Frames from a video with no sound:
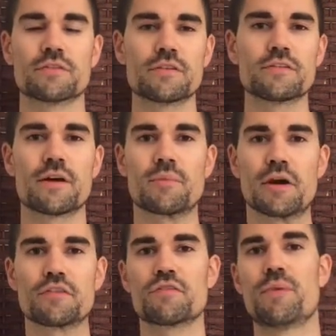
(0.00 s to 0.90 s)
At least I'm
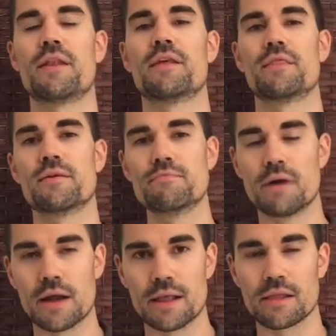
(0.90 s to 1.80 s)
not spending the
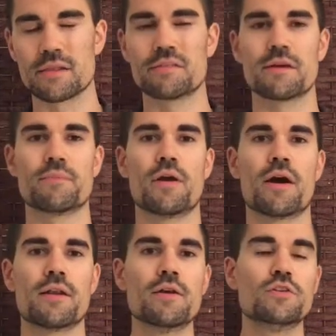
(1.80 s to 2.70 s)
money. At least I'm
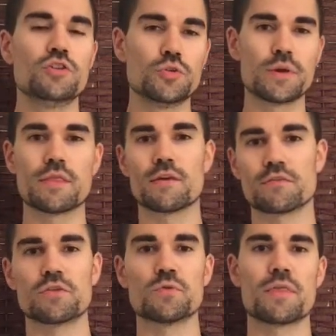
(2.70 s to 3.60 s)
not doing
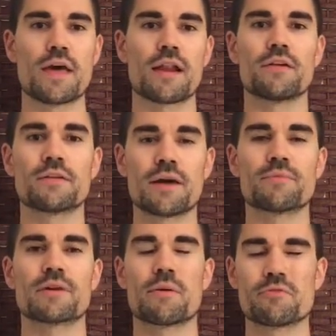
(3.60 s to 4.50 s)
this or doing that. A lot of
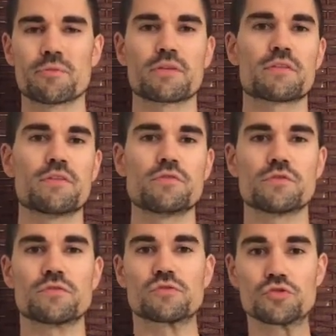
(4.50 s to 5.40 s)
times it comes from
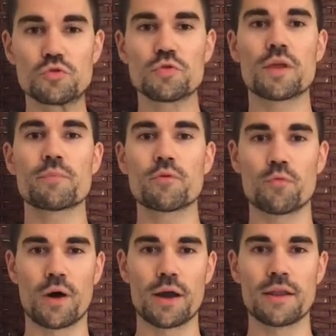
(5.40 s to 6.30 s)
excuses. So truth number
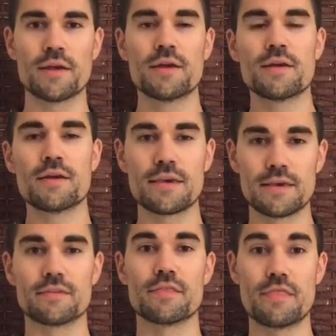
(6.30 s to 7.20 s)
1
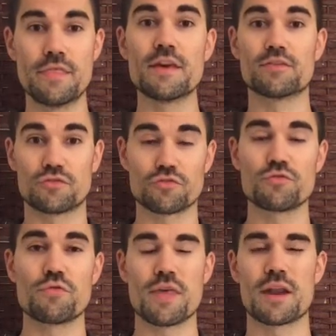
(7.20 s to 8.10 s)
is this
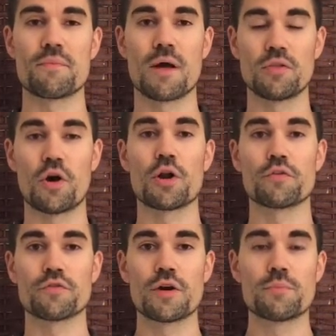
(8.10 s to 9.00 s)
truth that a lot
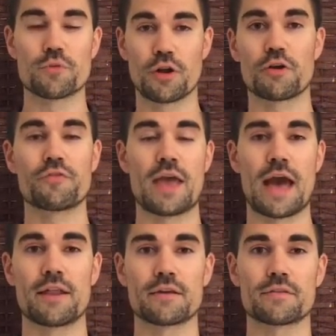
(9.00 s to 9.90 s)
of pornography
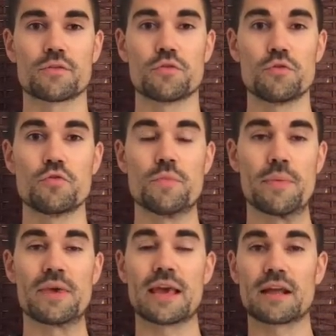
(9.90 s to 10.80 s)
addicts who
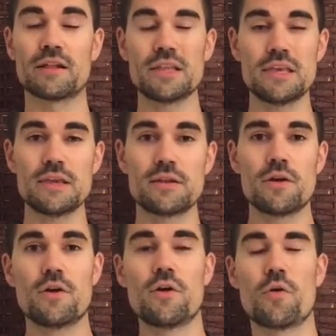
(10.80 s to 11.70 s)
maybe get clean
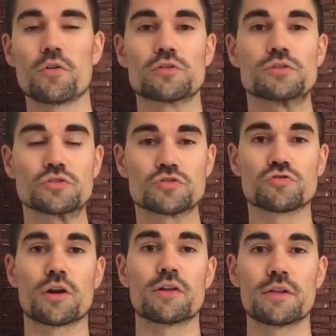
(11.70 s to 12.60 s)
or are still
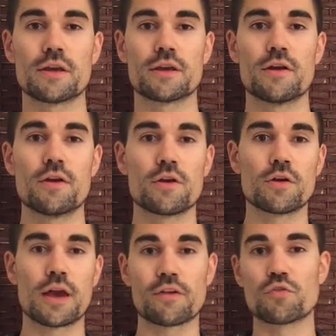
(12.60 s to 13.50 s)
struggling
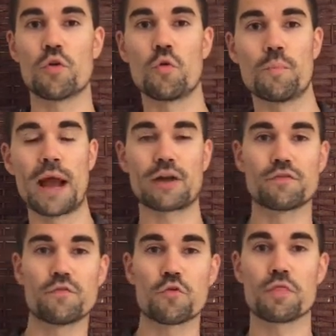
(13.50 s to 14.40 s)
kind of go back
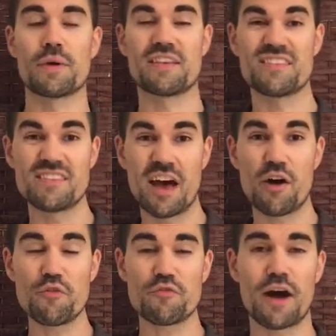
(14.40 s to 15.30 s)
and forth.
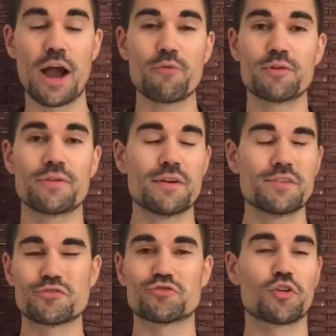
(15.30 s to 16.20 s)
Myself, I would
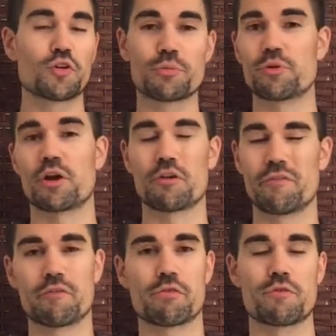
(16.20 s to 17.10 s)
struggle with
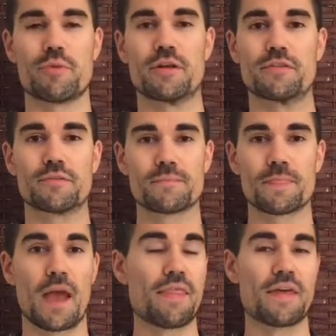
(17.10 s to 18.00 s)
pornography for 3 months.
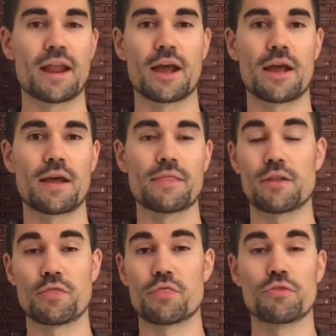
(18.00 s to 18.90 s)
And
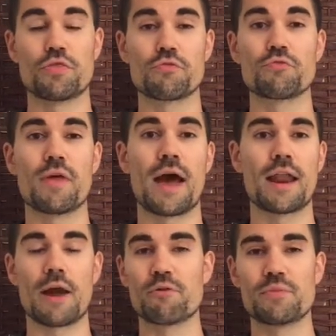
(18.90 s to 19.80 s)
then through
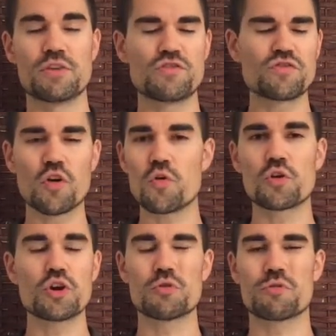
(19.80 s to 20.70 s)
that, I would be so
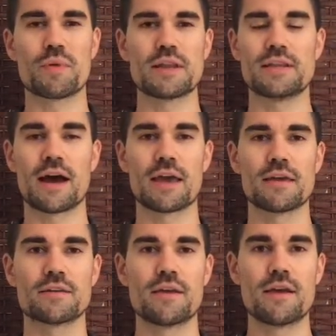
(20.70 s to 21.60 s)
good with my
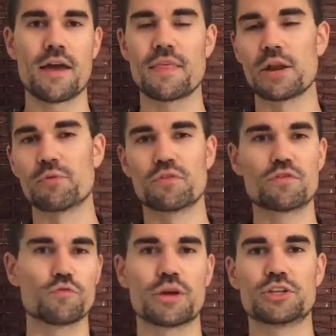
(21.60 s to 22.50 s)
diet, and then it would
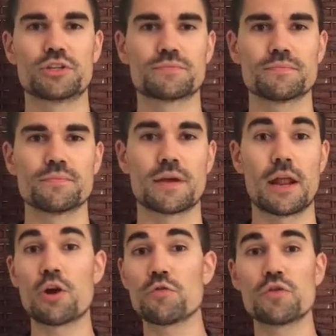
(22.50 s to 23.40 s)
switch.
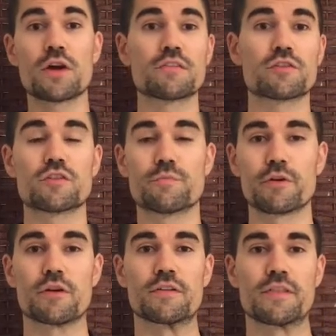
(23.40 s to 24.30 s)
I don't know if you guys have
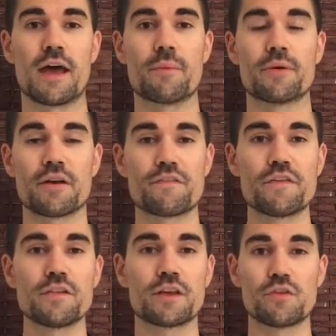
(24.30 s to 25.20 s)
experienced that, but I
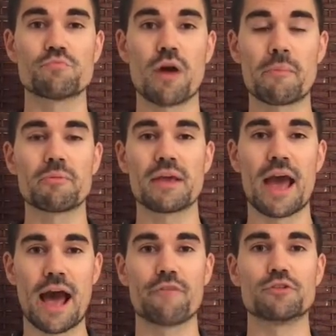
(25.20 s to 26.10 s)
feel like you probably
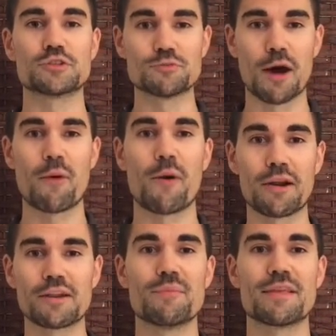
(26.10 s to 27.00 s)
have, which is why I
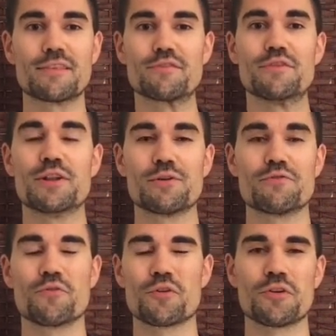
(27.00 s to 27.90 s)
wanted to make this video
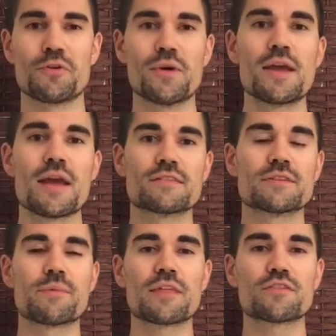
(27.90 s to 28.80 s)
for you. And
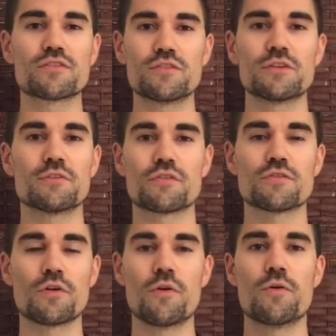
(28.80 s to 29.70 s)
something that stood out
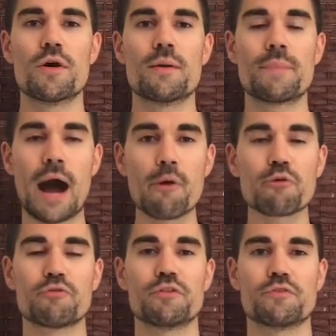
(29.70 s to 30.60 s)
so
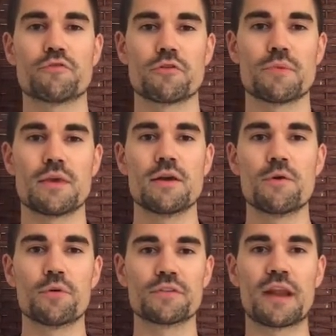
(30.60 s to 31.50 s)
powerfully for me
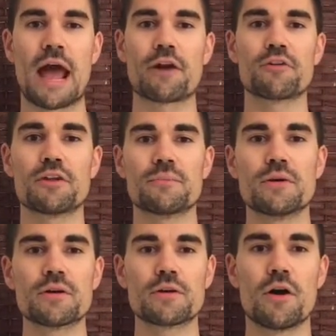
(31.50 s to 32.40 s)
was an acronym
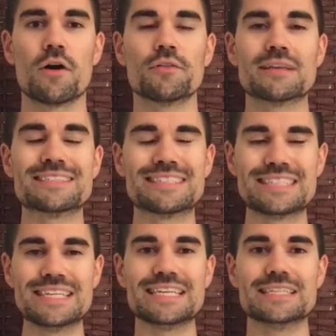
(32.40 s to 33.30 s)
called
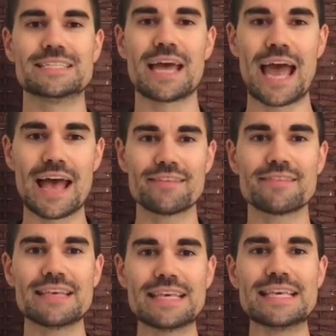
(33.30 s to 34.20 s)
SEEDS,
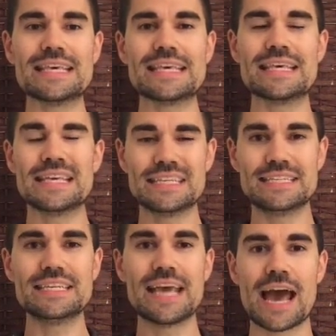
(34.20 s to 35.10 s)

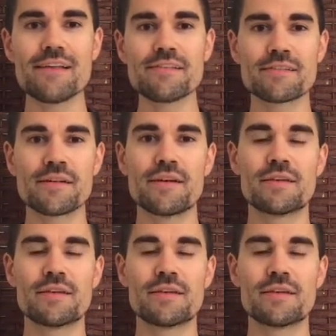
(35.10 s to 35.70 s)
S-E-E-D-S.